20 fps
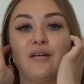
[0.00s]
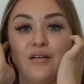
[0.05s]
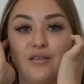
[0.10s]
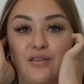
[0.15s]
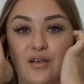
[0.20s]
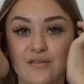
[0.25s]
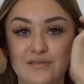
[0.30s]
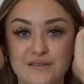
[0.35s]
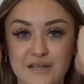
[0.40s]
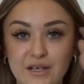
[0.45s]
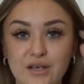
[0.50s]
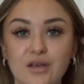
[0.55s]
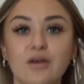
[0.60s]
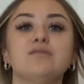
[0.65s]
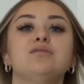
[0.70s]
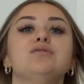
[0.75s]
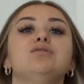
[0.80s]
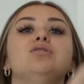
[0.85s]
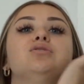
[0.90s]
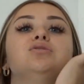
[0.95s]
So I've seen
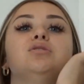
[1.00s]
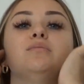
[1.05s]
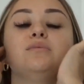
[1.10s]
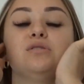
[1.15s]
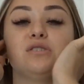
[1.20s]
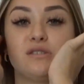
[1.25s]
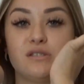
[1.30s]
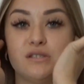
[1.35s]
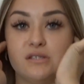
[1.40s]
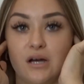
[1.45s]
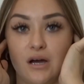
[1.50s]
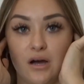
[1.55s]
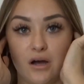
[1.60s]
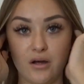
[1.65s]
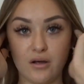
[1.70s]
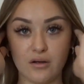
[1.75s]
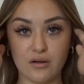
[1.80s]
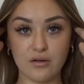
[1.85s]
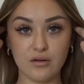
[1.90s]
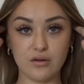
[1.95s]
girls on YouTube just
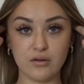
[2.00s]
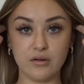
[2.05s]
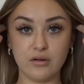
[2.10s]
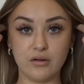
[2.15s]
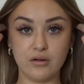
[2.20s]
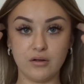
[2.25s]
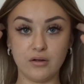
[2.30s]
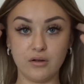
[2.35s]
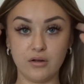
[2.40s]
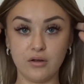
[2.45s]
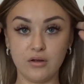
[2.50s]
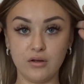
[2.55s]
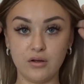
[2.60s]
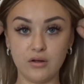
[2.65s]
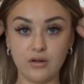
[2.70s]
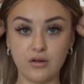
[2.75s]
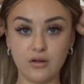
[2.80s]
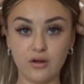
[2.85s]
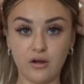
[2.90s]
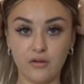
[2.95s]
start
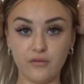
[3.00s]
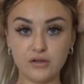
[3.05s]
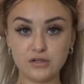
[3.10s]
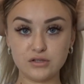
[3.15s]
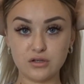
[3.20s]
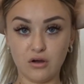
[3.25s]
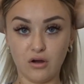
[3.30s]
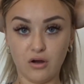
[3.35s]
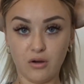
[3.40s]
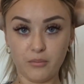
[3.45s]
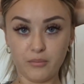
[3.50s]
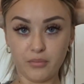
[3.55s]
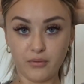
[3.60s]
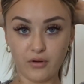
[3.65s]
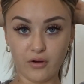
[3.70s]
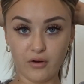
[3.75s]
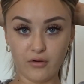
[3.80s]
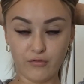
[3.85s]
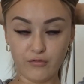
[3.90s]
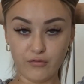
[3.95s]
on the top
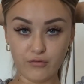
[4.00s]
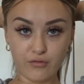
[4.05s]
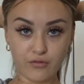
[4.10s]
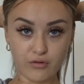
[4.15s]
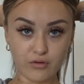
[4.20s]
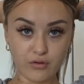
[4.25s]
of